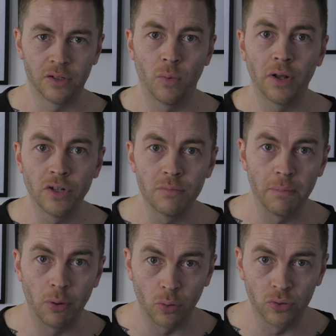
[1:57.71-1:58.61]
So when I do
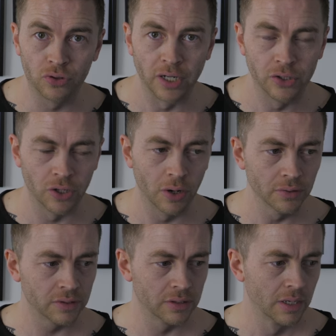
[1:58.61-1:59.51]
my portrait
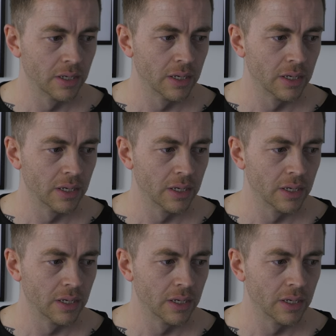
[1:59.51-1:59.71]
shots,